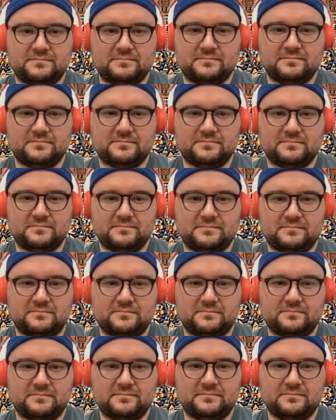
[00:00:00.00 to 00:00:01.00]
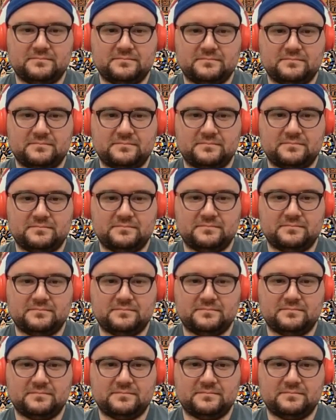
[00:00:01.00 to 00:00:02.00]

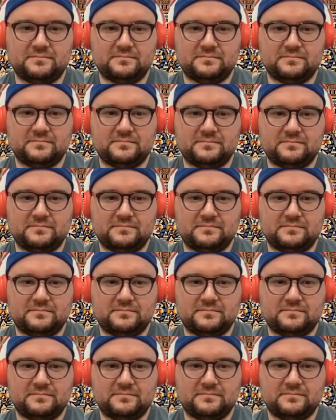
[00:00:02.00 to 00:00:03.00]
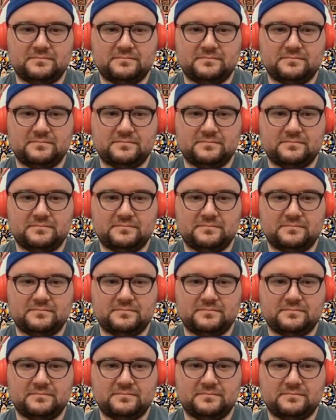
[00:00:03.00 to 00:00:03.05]
(silent)